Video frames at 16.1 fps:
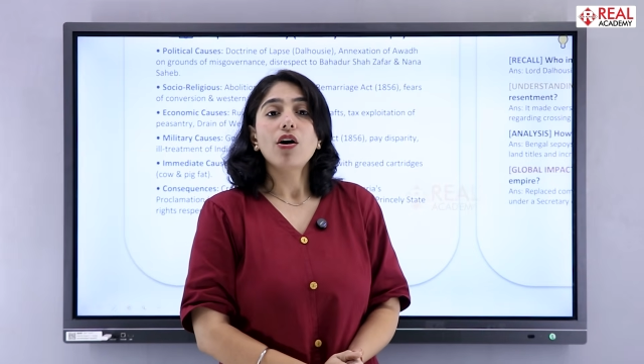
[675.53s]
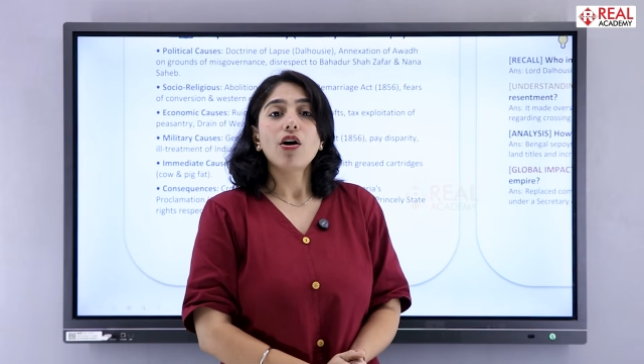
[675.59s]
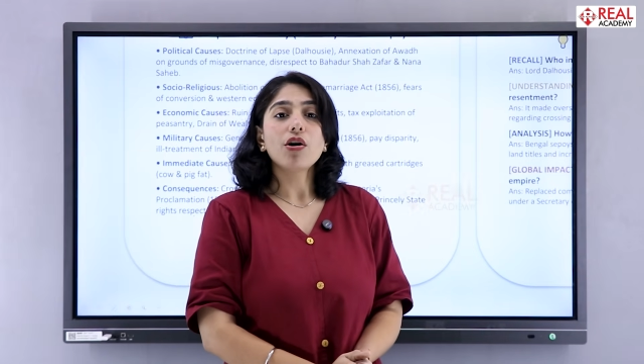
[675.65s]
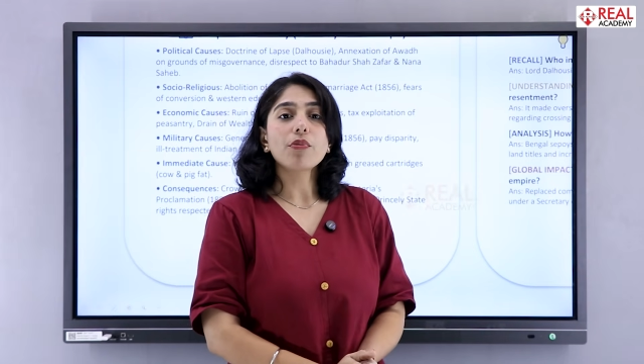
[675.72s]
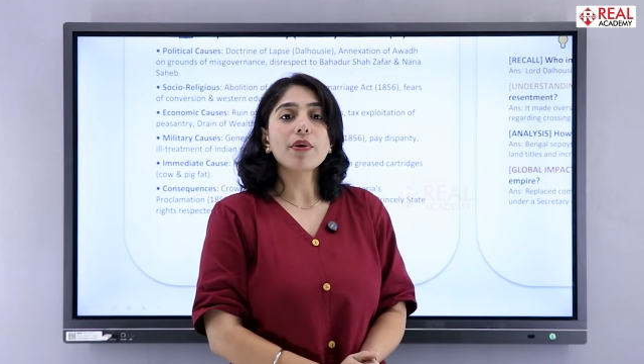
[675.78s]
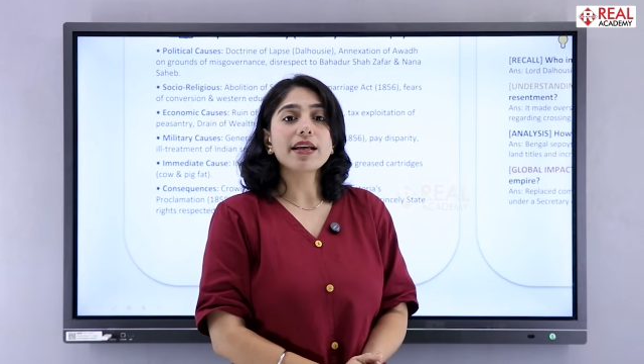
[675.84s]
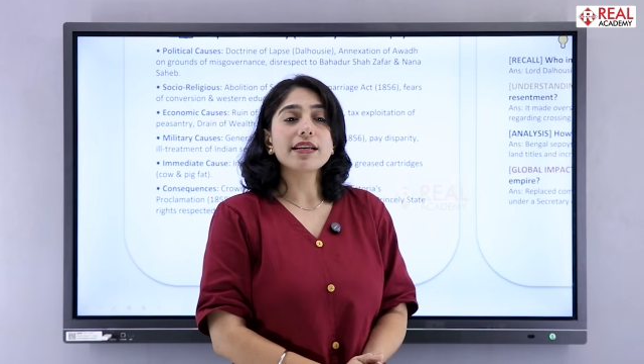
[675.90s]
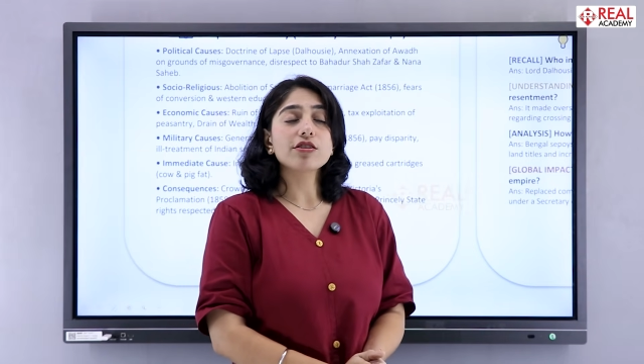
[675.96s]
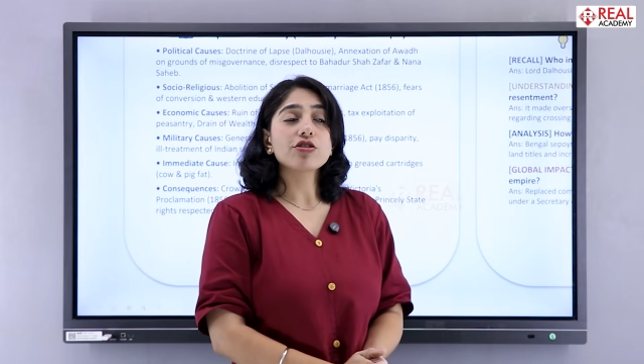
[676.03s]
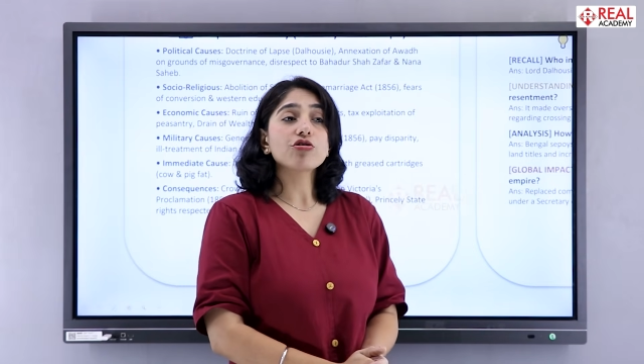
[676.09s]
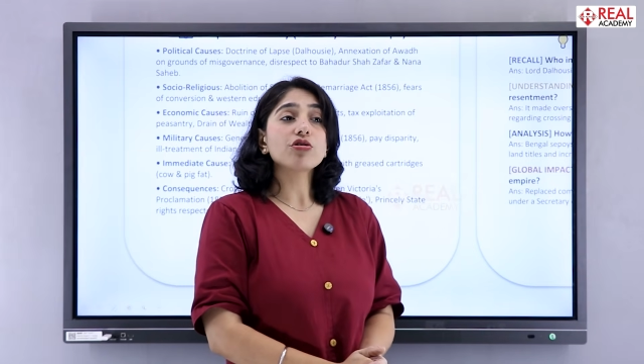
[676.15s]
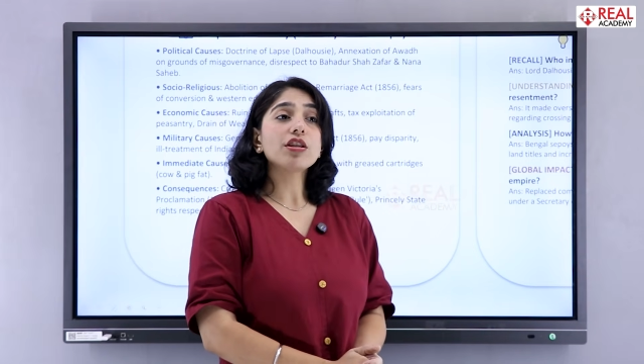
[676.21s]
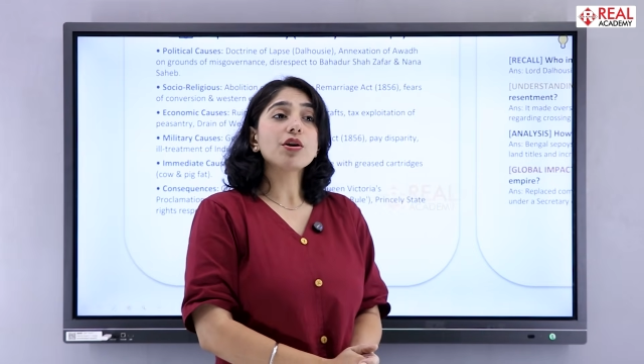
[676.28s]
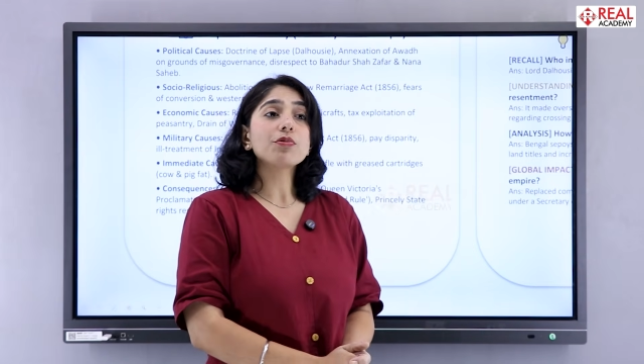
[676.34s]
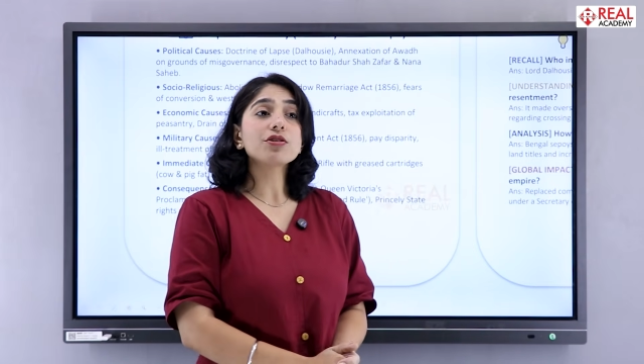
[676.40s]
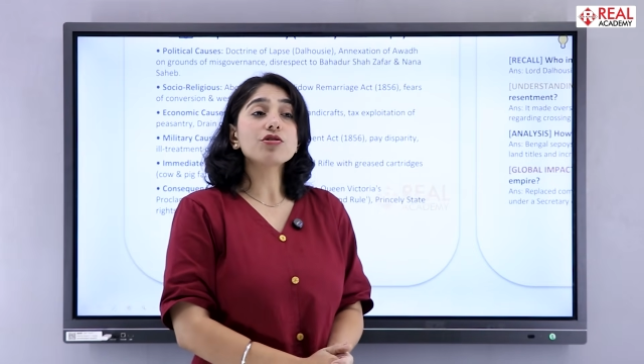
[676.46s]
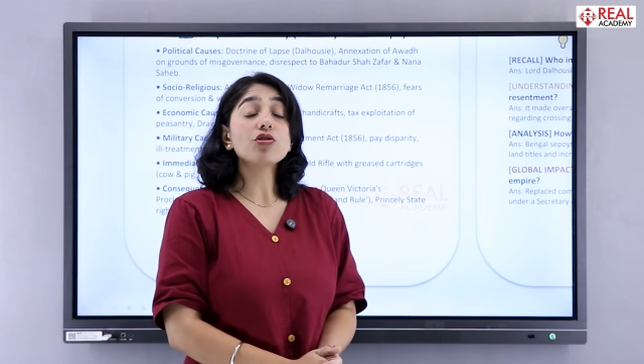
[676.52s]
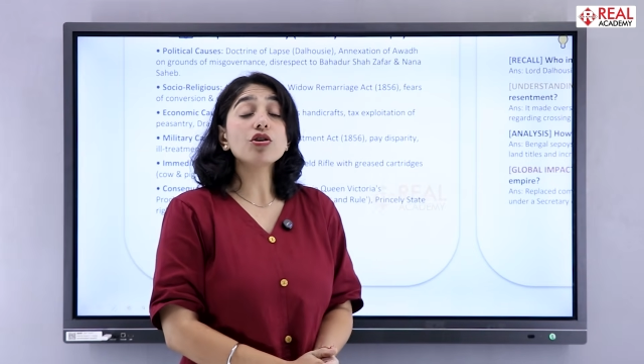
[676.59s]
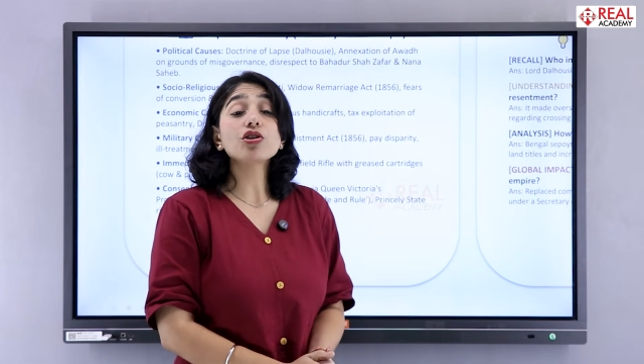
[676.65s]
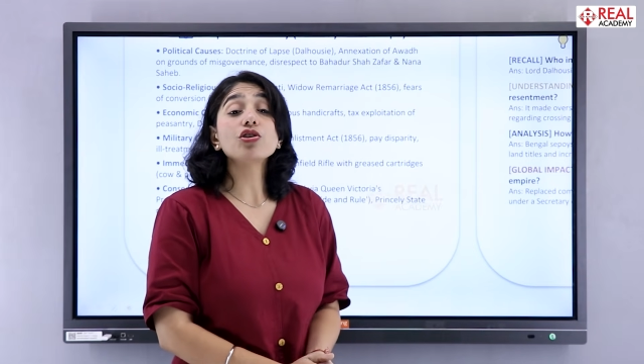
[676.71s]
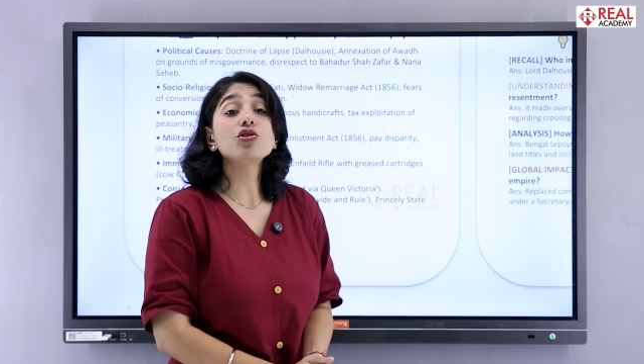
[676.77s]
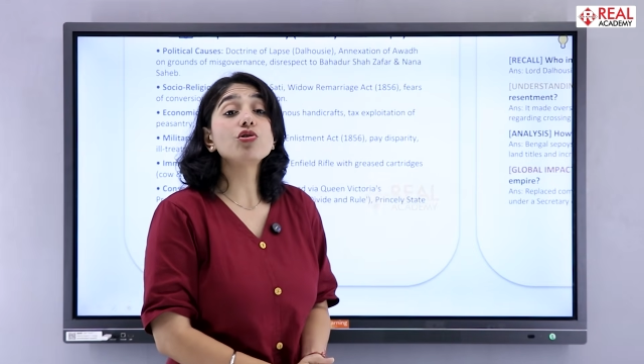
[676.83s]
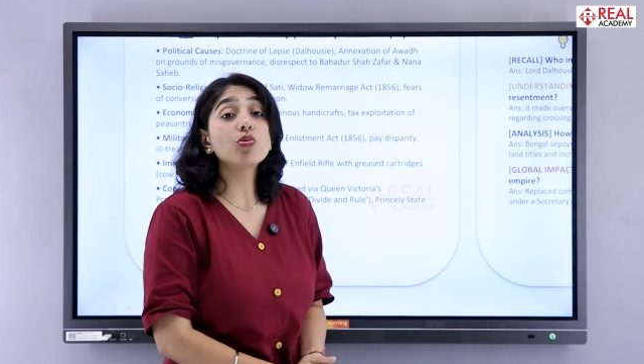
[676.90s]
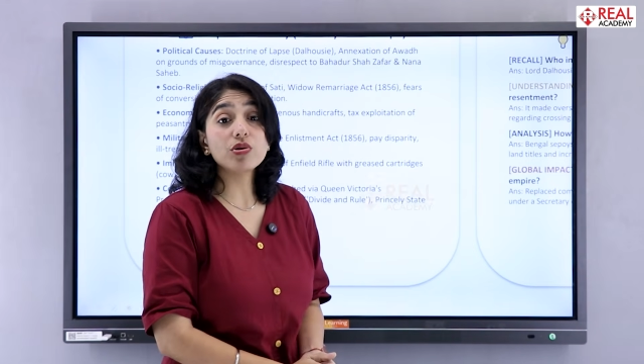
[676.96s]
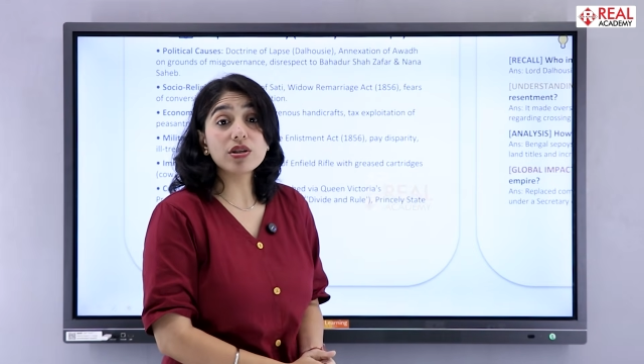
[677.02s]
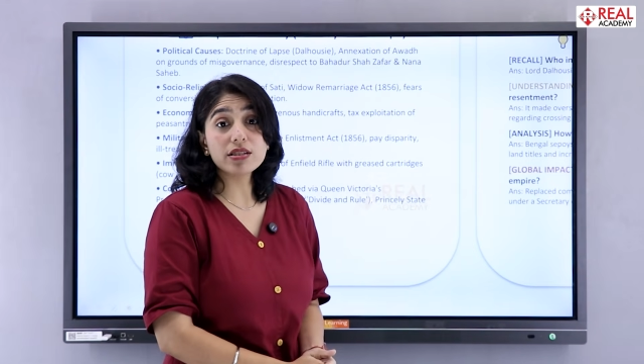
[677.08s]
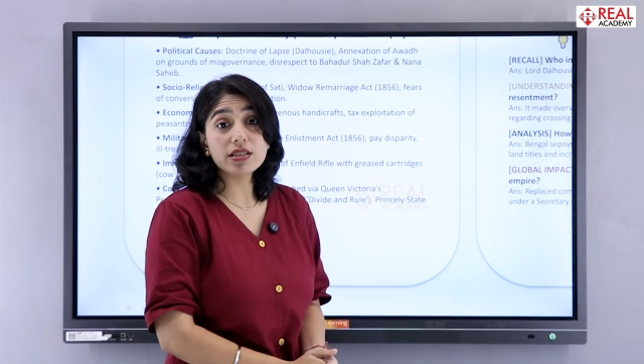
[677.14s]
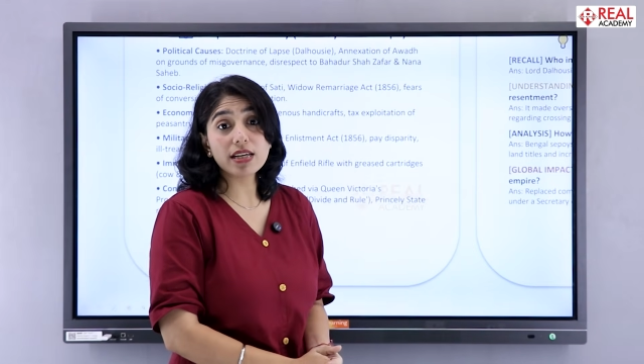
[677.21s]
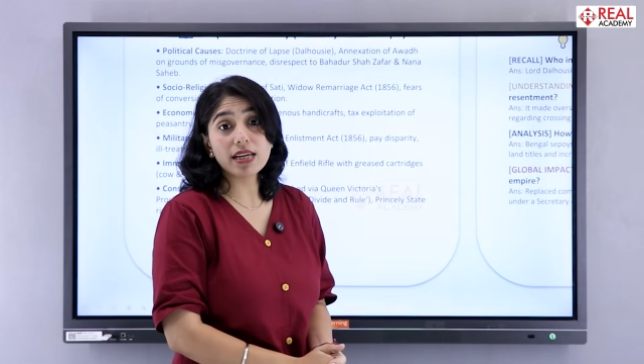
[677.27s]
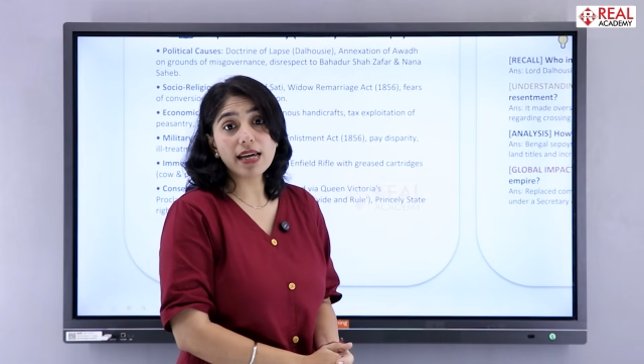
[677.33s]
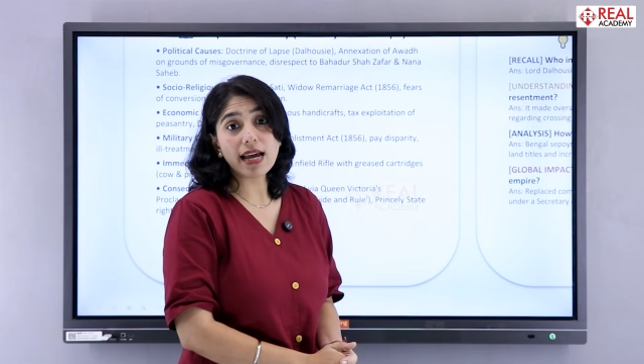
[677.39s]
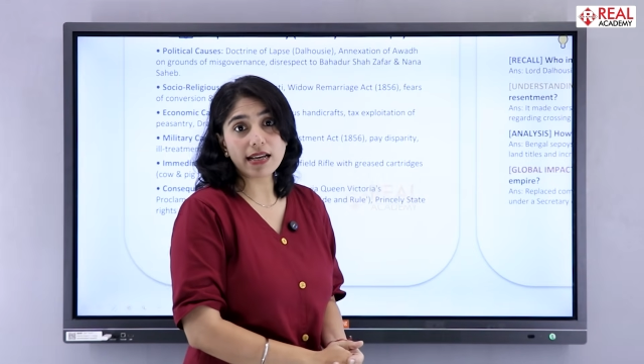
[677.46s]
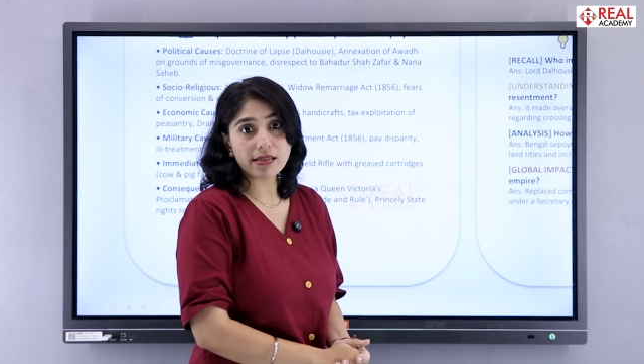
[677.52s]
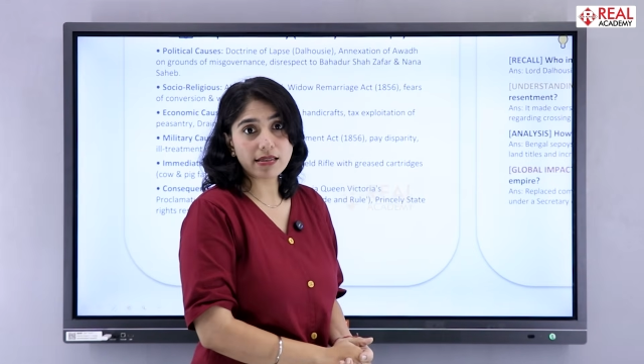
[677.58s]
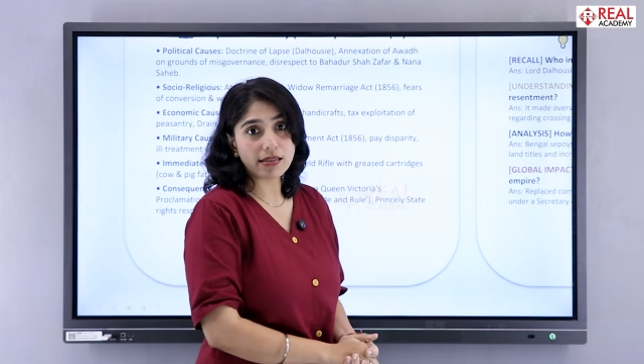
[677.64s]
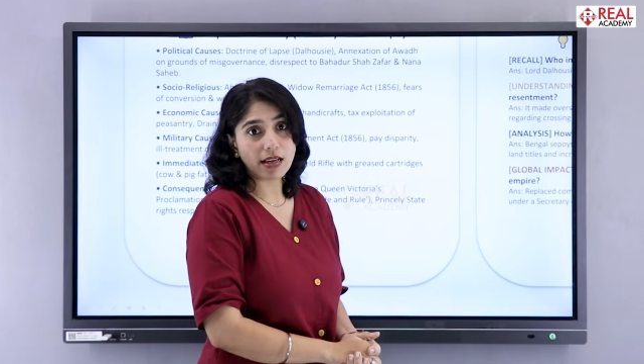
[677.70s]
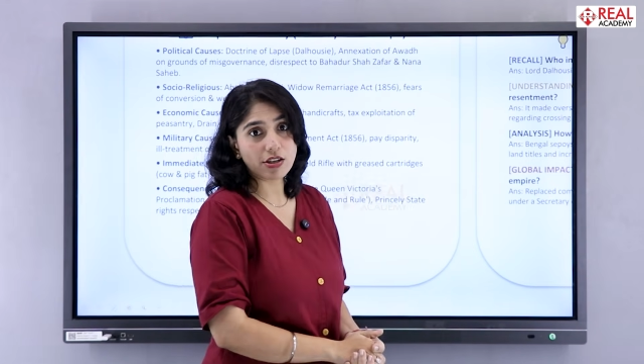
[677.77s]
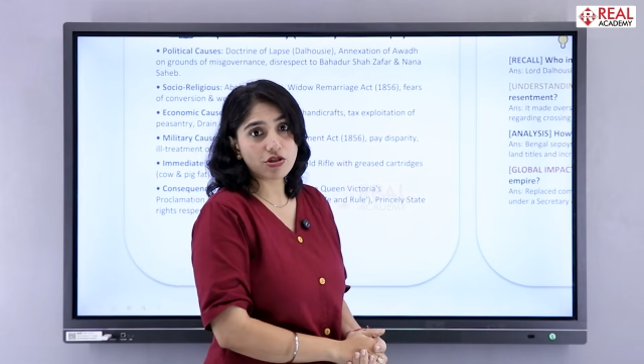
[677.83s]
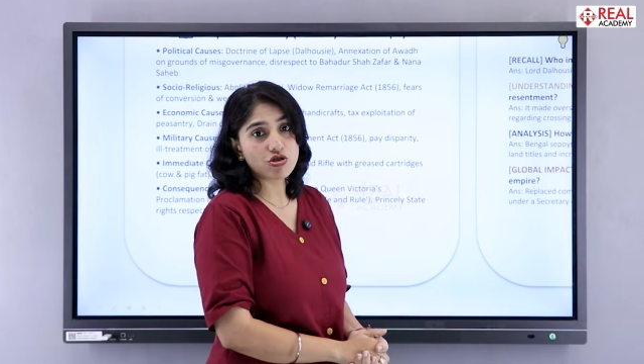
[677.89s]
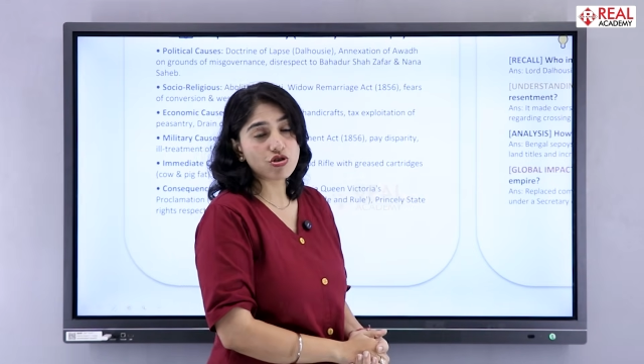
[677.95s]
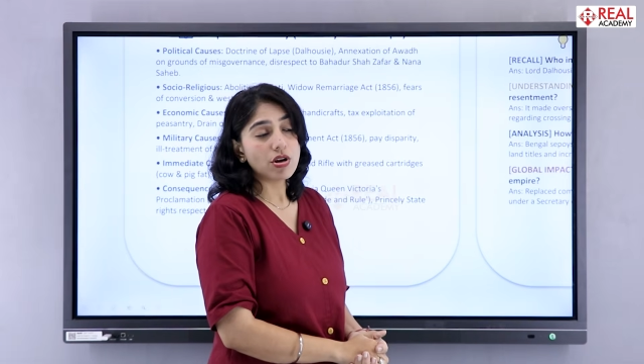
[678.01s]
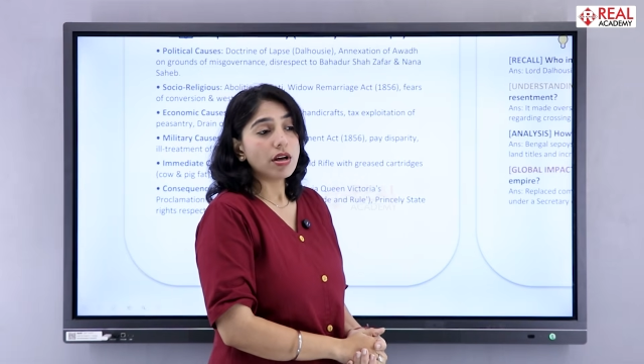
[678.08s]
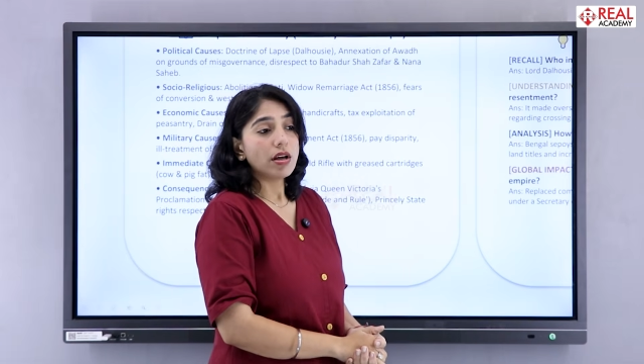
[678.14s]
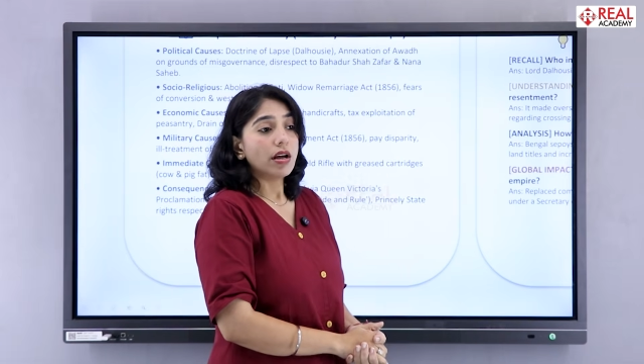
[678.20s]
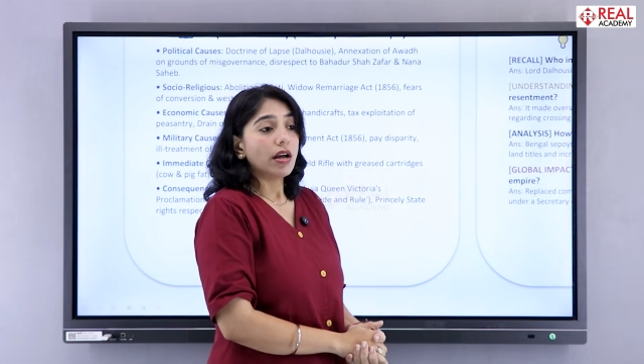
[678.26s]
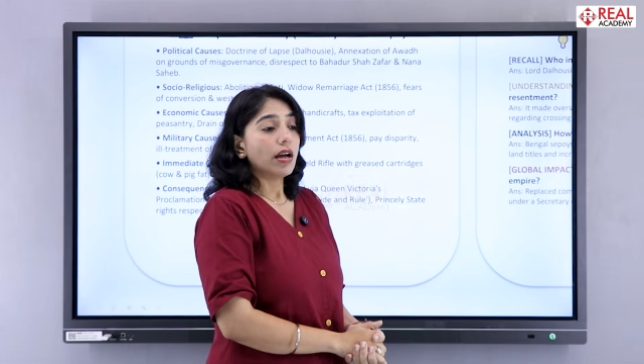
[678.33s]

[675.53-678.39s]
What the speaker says: All right, so there was no unity as such.